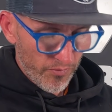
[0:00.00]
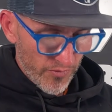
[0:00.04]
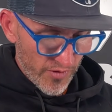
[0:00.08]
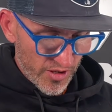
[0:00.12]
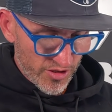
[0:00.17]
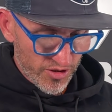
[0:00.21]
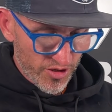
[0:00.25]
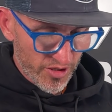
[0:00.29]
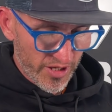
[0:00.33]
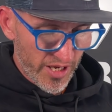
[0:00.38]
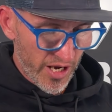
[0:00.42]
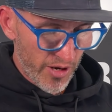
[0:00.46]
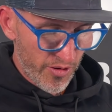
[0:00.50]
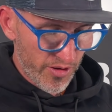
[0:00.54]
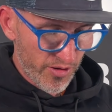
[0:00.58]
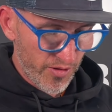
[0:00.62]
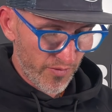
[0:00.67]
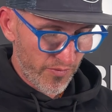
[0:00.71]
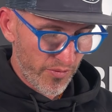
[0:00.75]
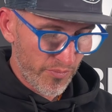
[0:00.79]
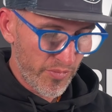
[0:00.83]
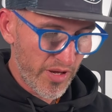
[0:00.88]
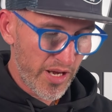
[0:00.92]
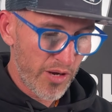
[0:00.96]
So carrying on
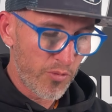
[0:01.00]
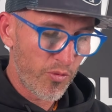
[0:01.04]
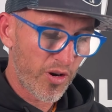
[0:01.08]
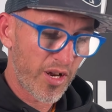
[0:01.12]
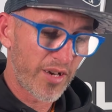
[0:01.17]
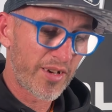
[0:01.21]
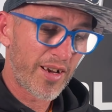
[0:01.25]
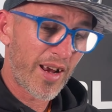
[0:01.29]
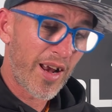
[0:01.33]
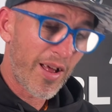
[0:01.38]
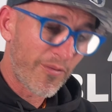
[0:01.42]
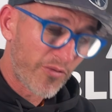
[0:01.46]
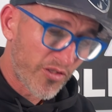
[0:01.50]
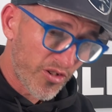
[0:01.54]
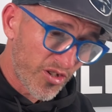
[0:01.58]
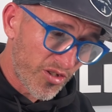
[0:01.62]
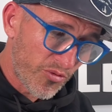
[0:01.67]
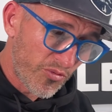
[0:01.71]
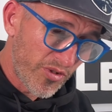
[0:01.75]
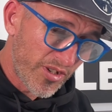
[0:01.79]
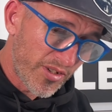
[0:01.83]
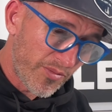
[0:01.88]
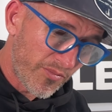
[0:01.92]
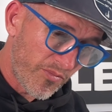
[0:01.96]
from there, what I've done, I've just
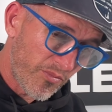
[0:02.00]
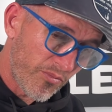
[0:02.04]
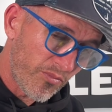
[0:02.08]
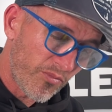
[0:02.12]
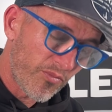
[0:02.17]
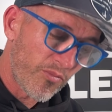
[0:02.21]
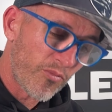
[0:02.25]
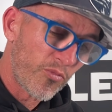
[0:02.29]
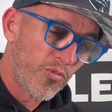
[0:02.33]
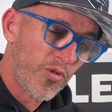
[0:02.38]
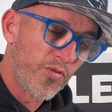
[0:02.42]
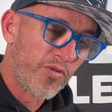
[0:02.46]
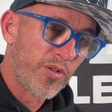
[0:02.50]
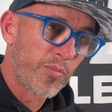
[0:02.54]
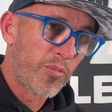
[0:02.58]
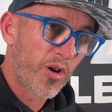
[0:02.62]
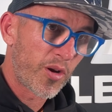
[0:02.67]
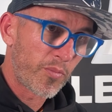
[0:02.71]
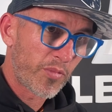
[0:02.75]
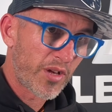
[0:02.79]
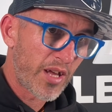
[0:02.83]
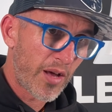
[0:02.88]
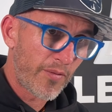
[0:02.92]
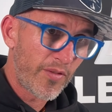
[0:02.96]
removed the
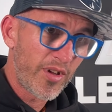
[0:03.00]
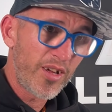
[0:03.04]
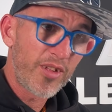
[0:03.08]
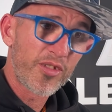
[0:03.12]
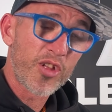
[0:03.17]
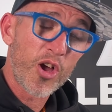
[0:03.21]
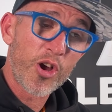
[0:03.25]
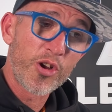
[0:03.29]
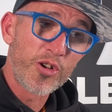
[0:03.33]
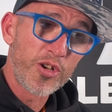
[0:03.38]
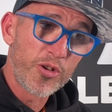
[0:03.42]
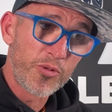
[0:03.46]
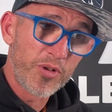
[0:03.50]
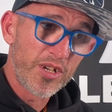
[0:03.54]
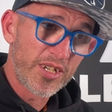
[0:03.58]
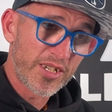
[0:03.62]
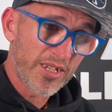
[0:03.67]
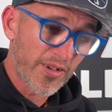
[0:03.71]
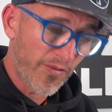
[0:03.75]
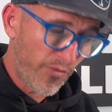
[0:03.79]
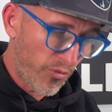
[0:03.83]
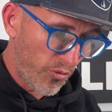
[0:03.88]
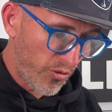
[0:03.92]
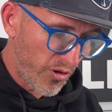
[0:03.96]
bottom cover. The only reason
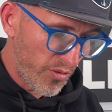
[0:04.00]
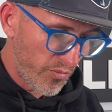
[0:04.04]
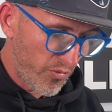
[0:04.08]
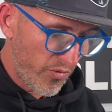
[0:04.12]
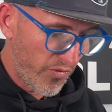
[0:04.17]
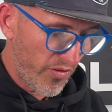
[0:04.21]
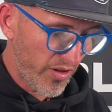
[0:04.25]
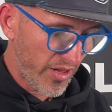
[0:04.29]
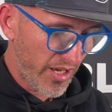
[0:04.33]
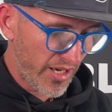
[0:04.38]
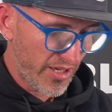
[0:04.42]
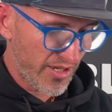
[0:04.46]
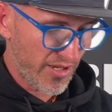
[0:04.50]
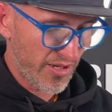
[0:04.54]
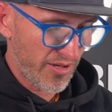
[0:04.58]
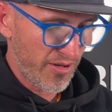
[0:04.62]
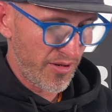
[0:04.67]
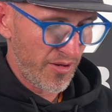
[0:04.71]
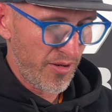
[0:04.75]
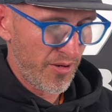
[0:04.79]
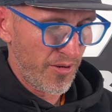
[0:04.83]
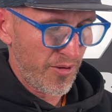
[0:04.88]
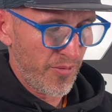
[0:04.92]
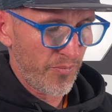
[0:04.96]
for removing that,
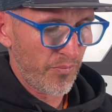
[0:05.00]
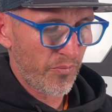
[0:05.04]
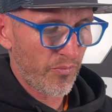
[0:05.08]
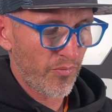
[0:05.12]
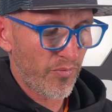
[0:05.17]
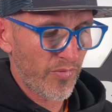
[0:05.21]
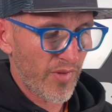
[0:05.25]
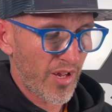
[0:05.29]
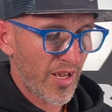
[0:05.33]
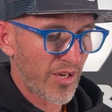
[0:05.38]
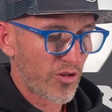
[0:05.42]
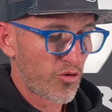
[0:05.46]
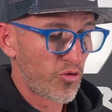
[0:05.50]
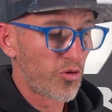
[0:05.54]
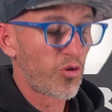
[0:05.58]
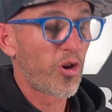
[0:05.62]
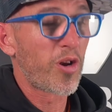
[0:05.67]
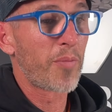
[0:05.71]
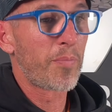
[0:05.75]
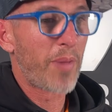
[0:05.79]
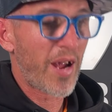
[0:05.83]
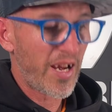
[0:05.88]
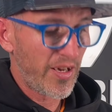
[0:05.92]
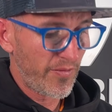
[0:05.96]
do a lot
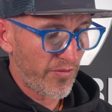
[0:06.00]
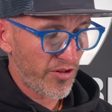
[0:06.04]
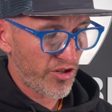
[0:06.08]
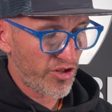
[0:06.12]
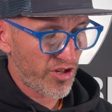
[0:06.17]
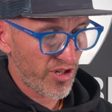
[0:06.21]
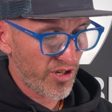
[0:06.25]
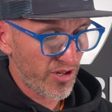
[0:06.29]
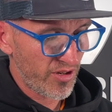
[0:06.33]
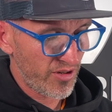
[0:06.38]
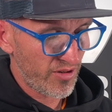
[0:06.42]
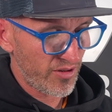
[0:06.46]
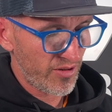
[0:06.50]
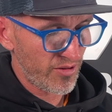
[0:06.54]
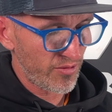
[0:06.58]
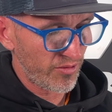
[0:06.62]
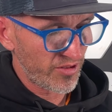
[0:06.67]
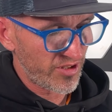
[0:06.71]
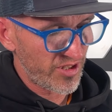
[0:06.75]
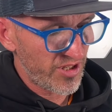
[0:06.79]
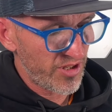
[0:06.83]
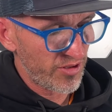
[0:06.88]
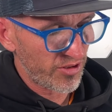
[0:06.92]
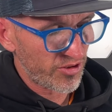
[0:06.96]
of bait fishing. You'll
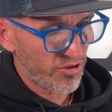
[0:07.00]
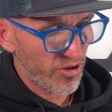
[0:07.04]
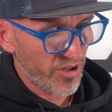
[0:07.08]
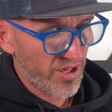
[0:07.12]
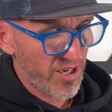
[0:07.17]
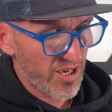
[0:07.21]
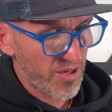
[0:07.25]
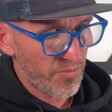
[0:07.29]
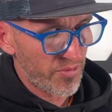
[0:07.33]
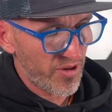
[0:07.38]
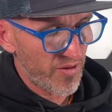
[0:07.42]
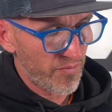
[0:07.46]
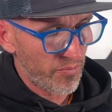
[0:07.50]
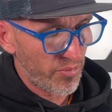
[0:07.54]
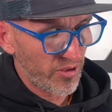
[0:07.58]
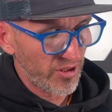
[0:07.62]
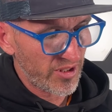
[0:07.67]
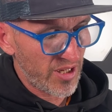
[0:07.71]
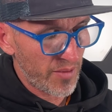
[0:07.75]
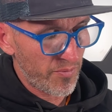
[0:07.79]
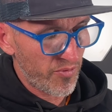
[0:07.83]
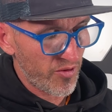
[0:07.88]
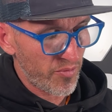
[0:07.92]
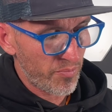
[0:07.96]
see you'll start getting a bit of
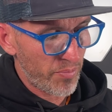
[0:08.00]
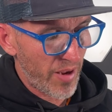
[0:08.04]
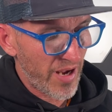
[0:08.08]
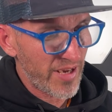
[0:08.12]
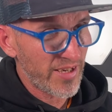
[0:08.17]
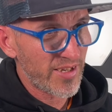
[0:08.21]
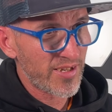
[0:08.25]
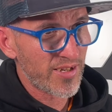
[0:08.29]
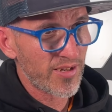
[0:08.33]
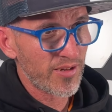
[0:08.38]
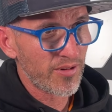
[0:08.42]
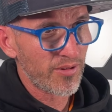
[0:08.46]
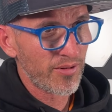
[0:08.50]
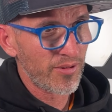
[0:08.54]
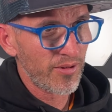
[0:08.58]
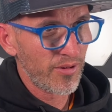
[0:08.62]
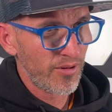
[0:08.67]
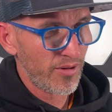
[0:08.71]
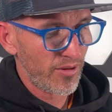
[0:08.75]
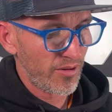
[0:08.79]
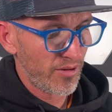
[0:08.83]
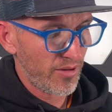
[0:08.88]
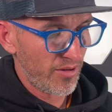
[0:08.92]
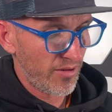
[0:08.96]
build-up with bait
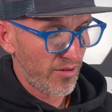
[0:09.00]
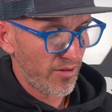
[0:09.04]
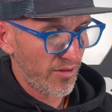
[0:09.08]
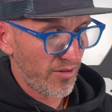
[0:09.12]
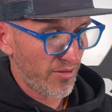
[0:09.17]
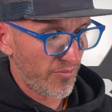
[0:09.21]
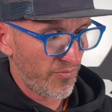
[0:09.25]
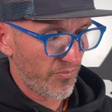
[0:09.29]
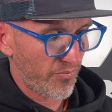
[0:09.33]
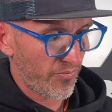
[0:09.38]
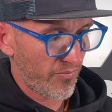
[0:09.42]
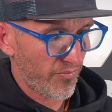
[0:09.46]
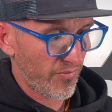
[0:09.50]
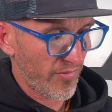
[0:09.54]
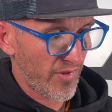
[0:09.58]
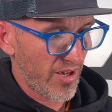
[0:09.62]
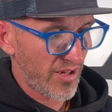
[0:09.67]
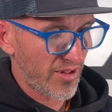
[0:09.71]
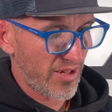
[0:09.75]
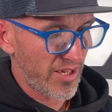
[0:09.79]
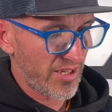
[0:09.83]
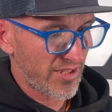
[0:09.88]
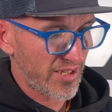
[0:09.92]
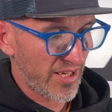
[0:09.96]
and
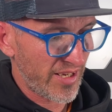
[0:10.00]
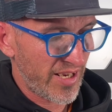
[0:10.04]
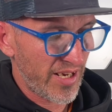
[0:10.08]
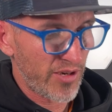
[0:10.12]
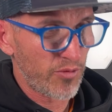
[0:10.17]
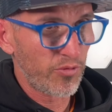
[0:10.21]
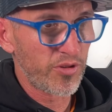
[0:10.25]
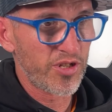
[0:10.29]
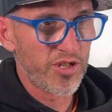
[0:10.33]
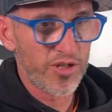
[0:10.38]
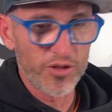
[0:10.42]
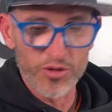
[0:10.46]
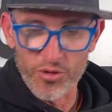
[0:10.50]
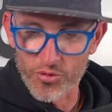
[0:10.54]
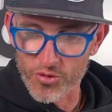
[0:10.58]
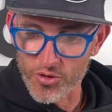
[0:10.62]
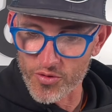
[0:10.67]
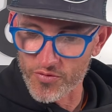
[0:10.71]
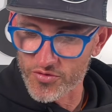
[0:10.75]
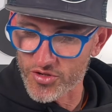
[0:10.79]
things like that, all these little grooves.